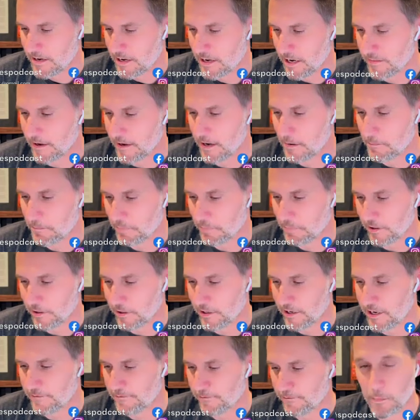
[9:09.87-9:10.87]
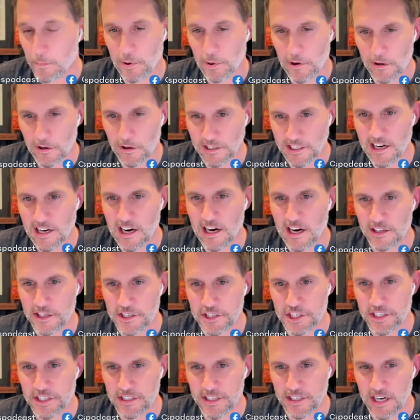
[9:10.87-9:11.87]
And then I played football in
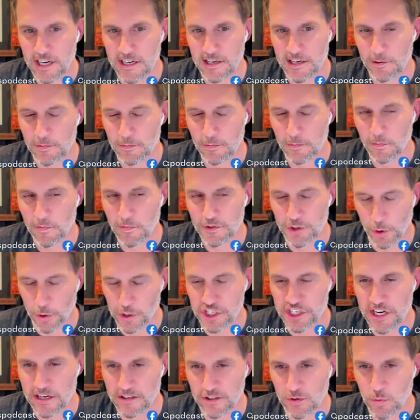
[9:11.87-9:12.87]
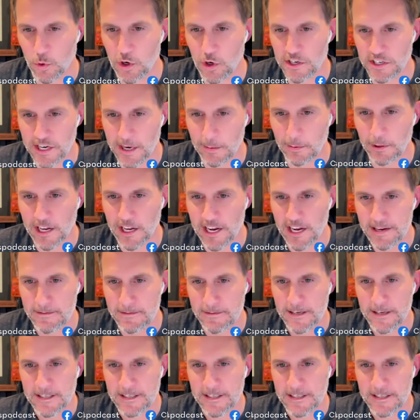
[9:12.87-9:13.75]
college Georgetown's one double A.